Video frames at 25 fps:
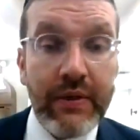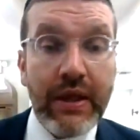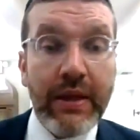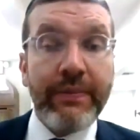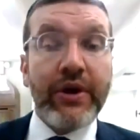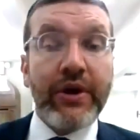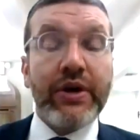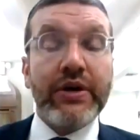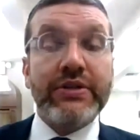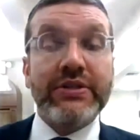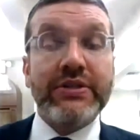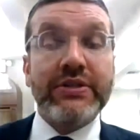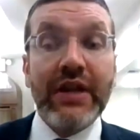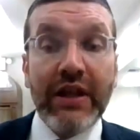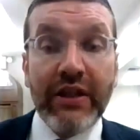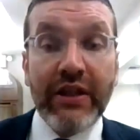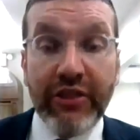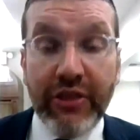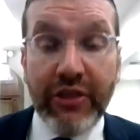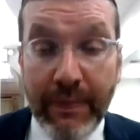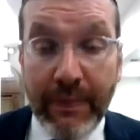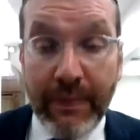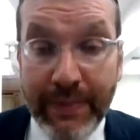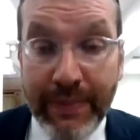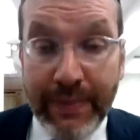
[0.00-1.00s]
Because
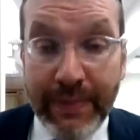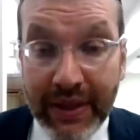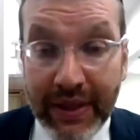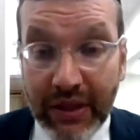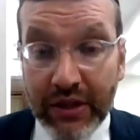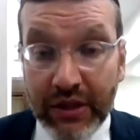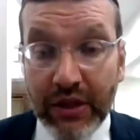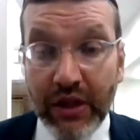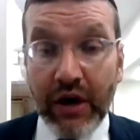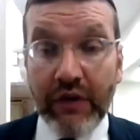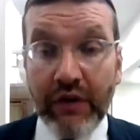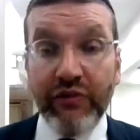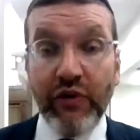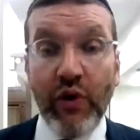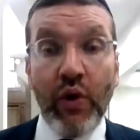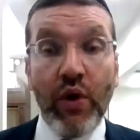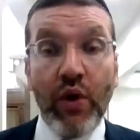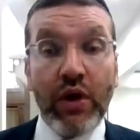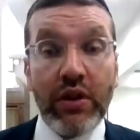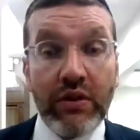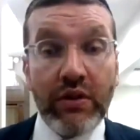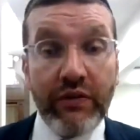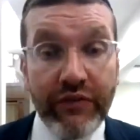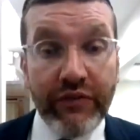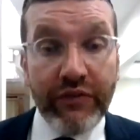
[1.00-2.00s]
the bittul of
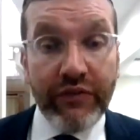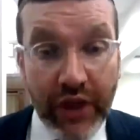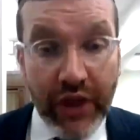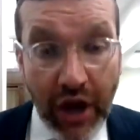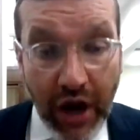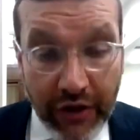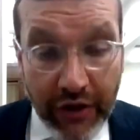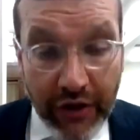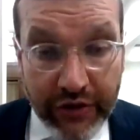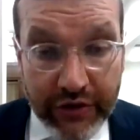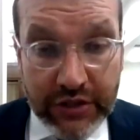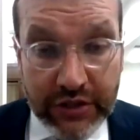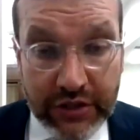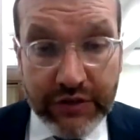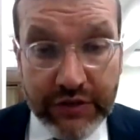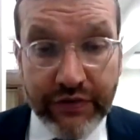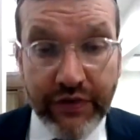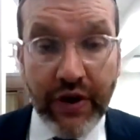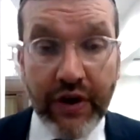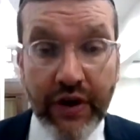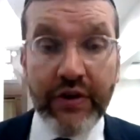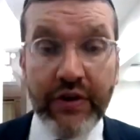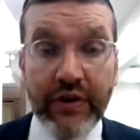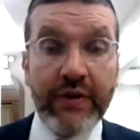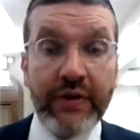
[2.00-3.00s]
all of the other
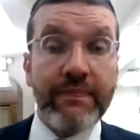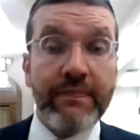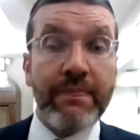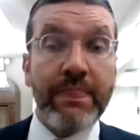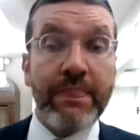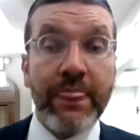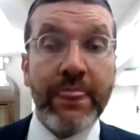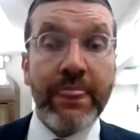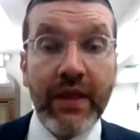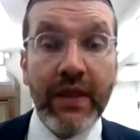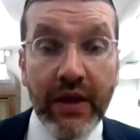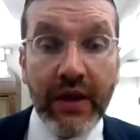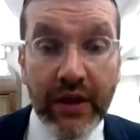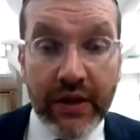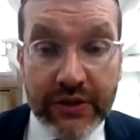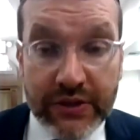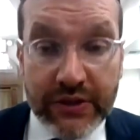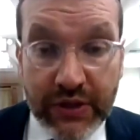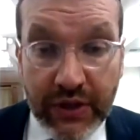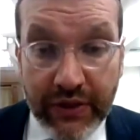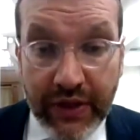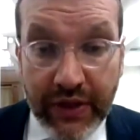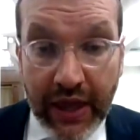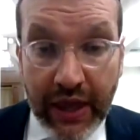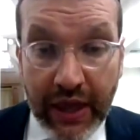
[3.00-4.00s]
svarim,
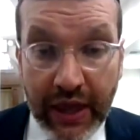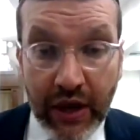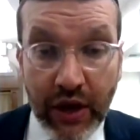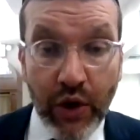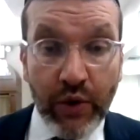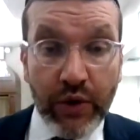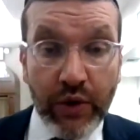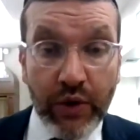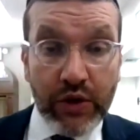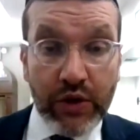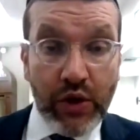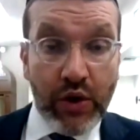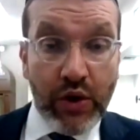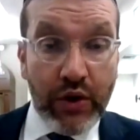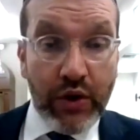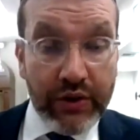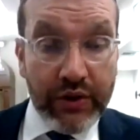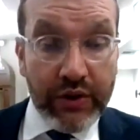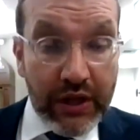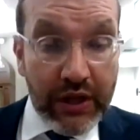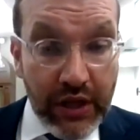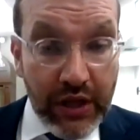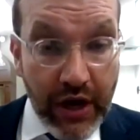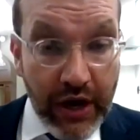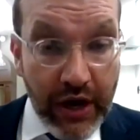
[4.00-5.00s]
so they go along the
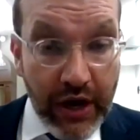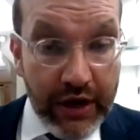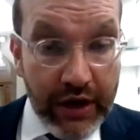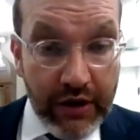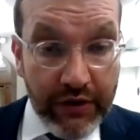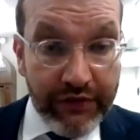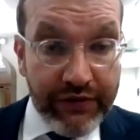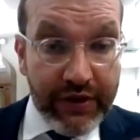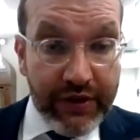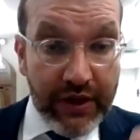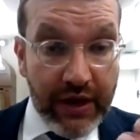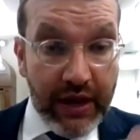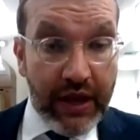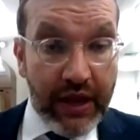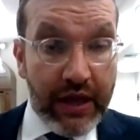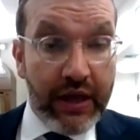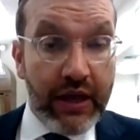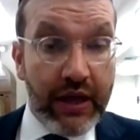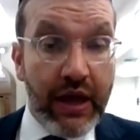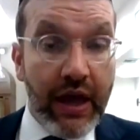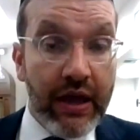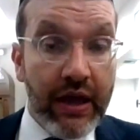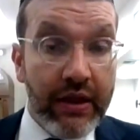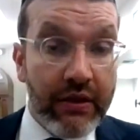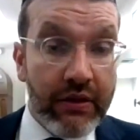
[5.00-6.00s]
line of today
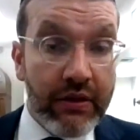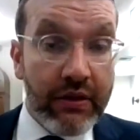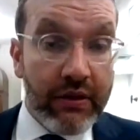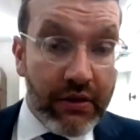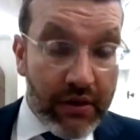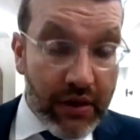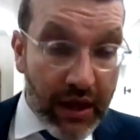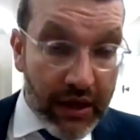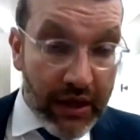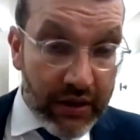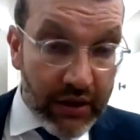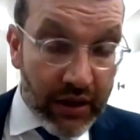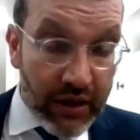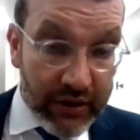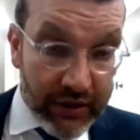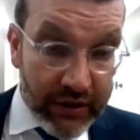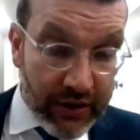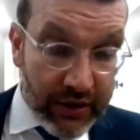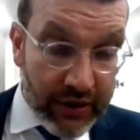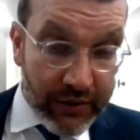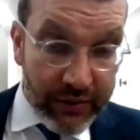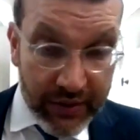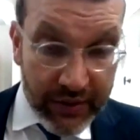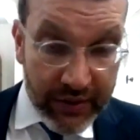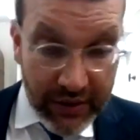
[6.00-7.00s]
and
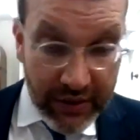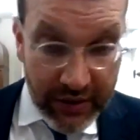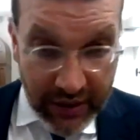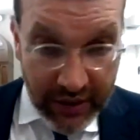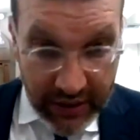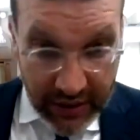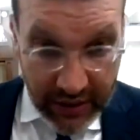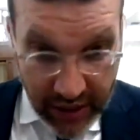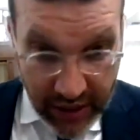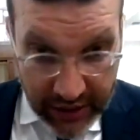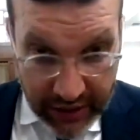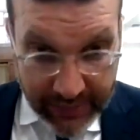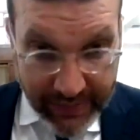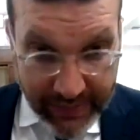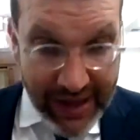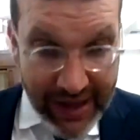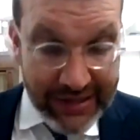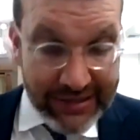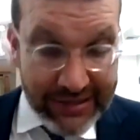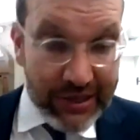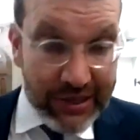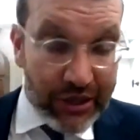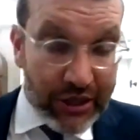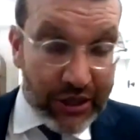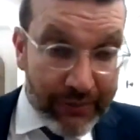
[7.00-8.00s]
Olam
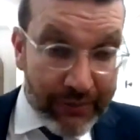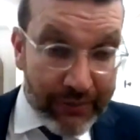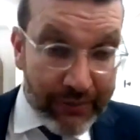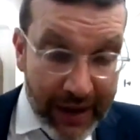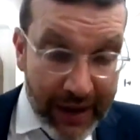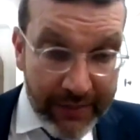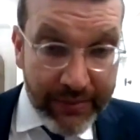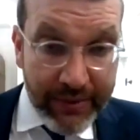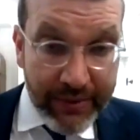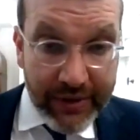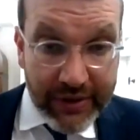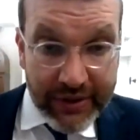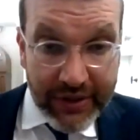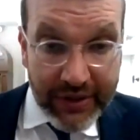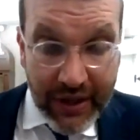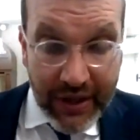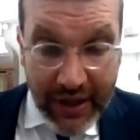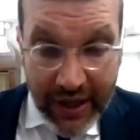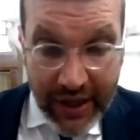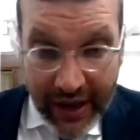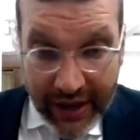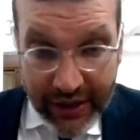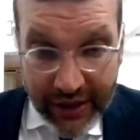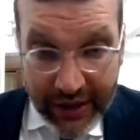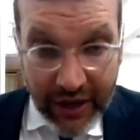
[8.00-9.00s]
Haza, Olam Haba,
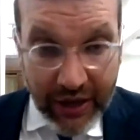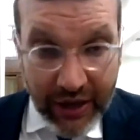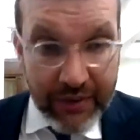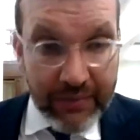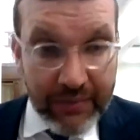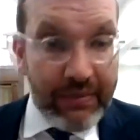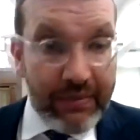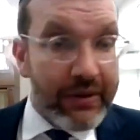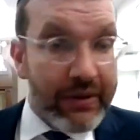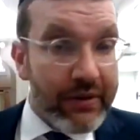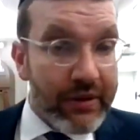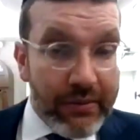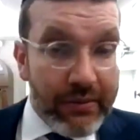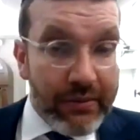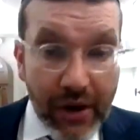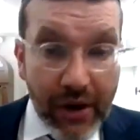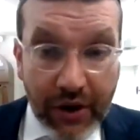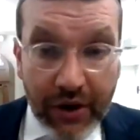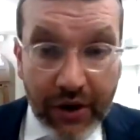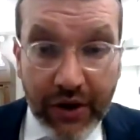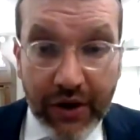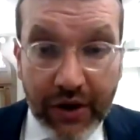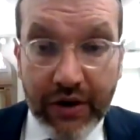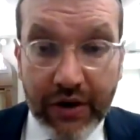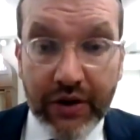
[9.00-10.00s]
Hayayim and
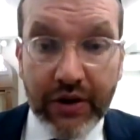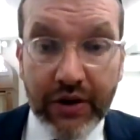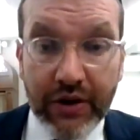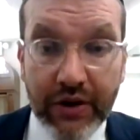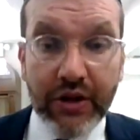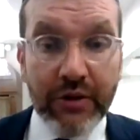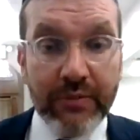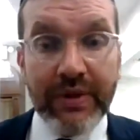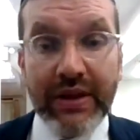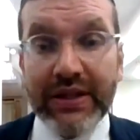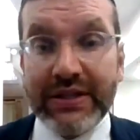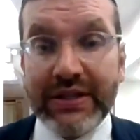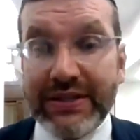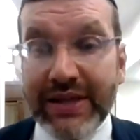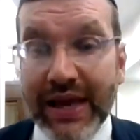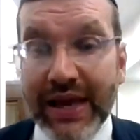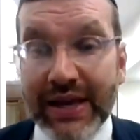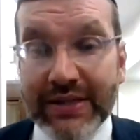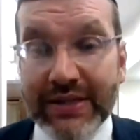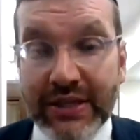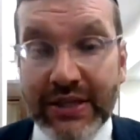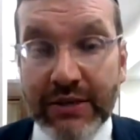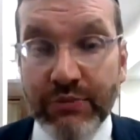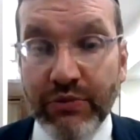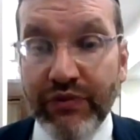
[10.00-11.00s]
Lamachar. Because
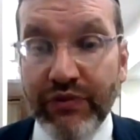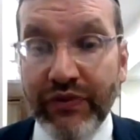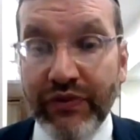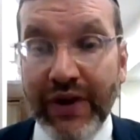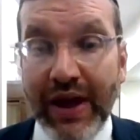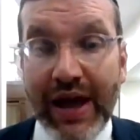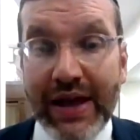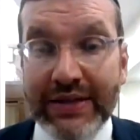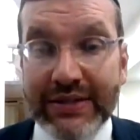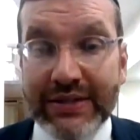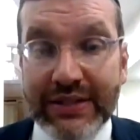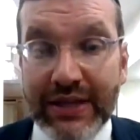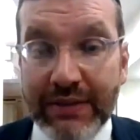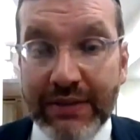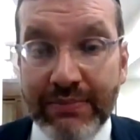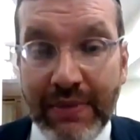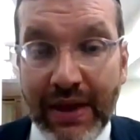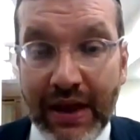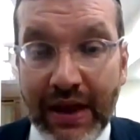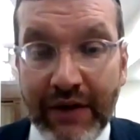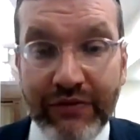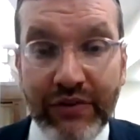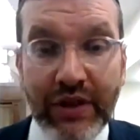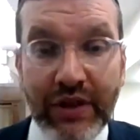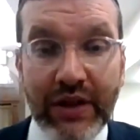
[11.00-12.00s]
Esther Mufkasi may
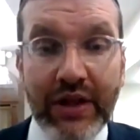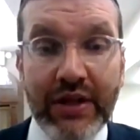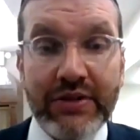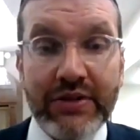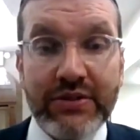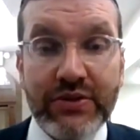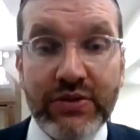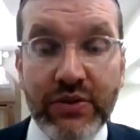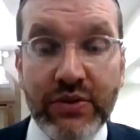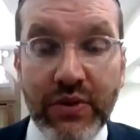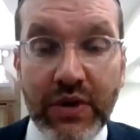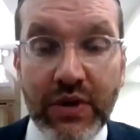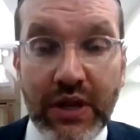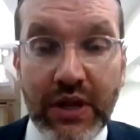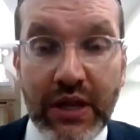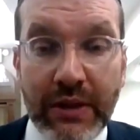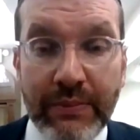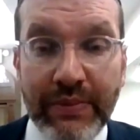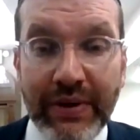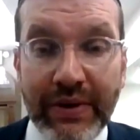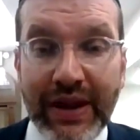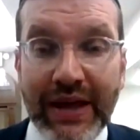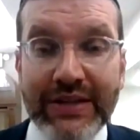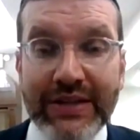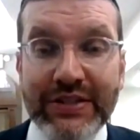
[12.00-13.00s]
have the lazu.
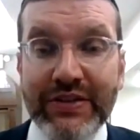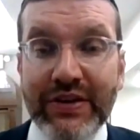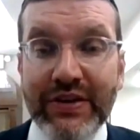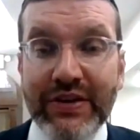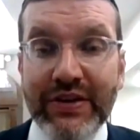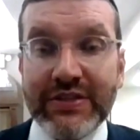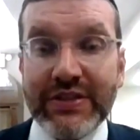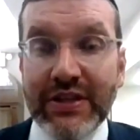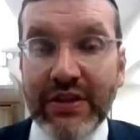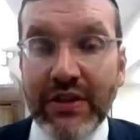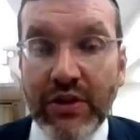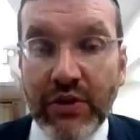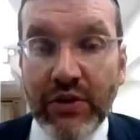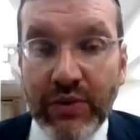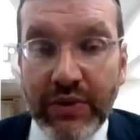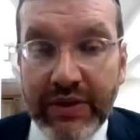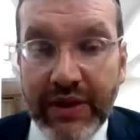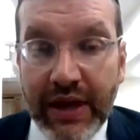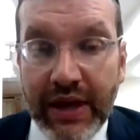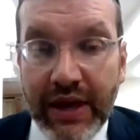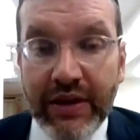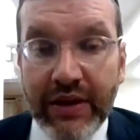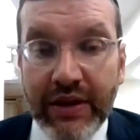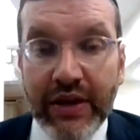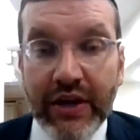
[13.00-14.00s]
But Esther has nothing to do with
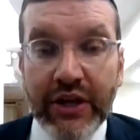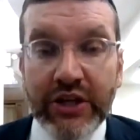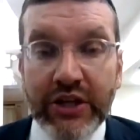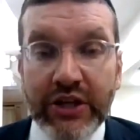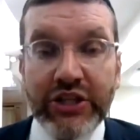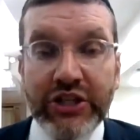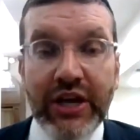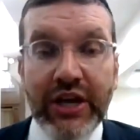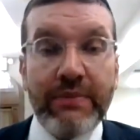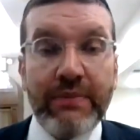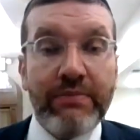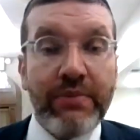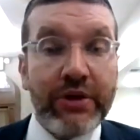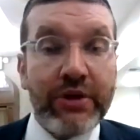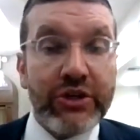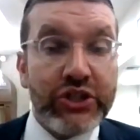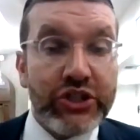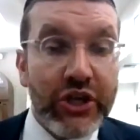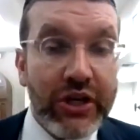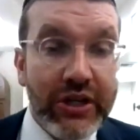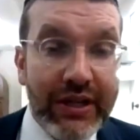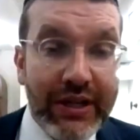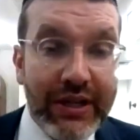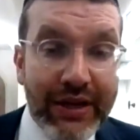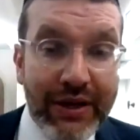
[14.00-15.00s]
that. Shekin
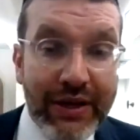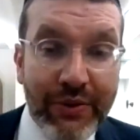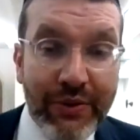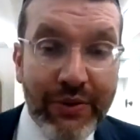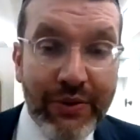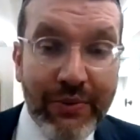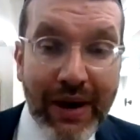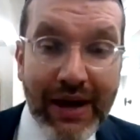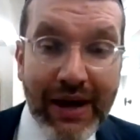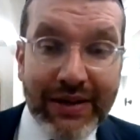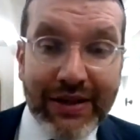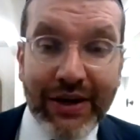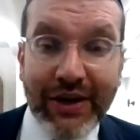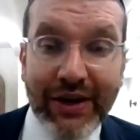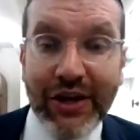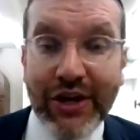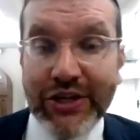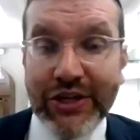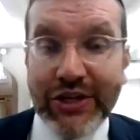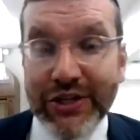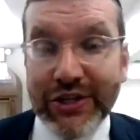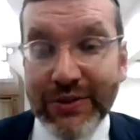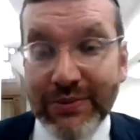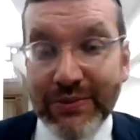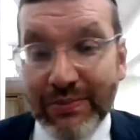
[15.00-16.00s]
Bashelet Hu Mahalach
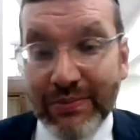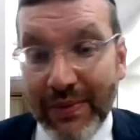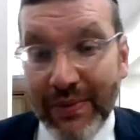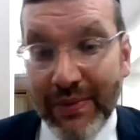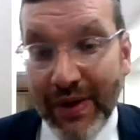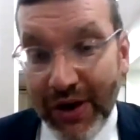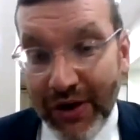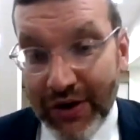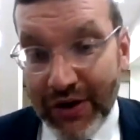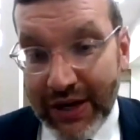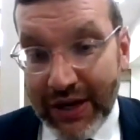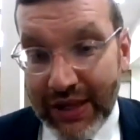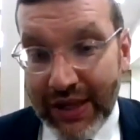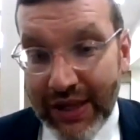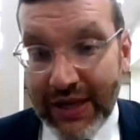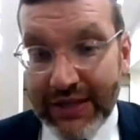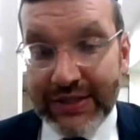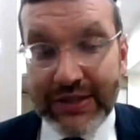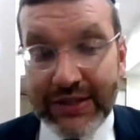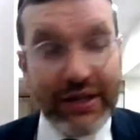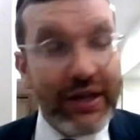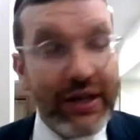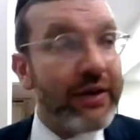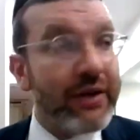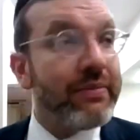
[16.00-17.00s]
Shel Machar Kedas
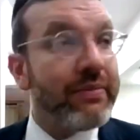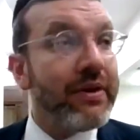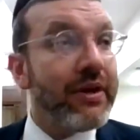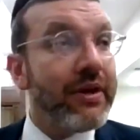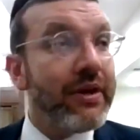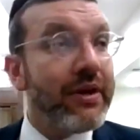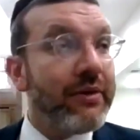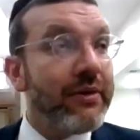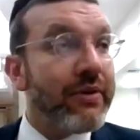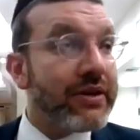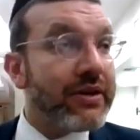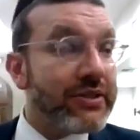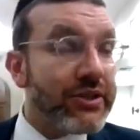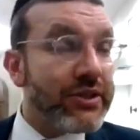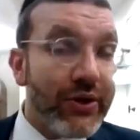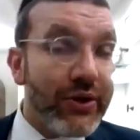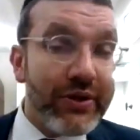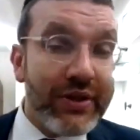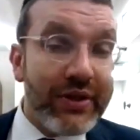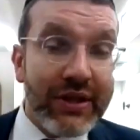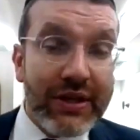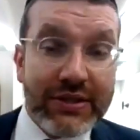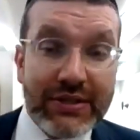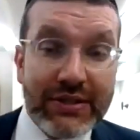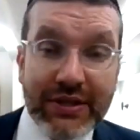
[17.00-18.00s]
Hayayim. Because it
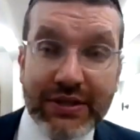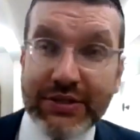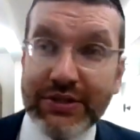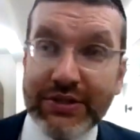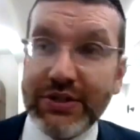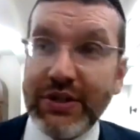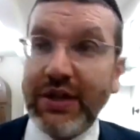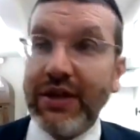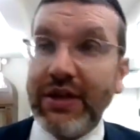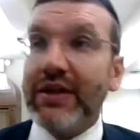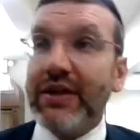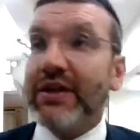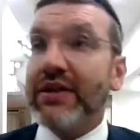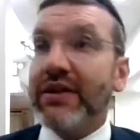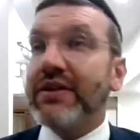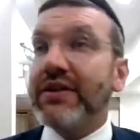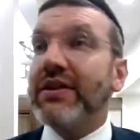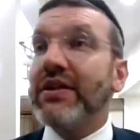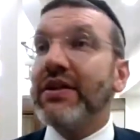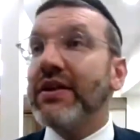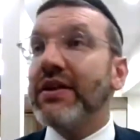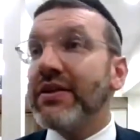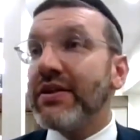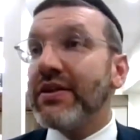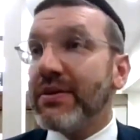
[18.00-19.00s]
only exists
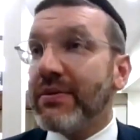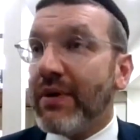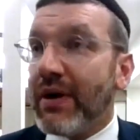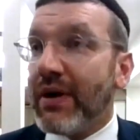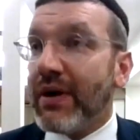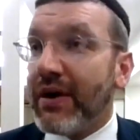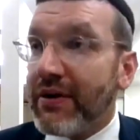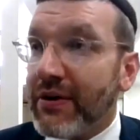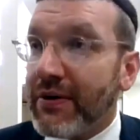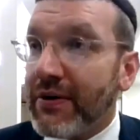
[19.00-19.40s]
in tomorrow.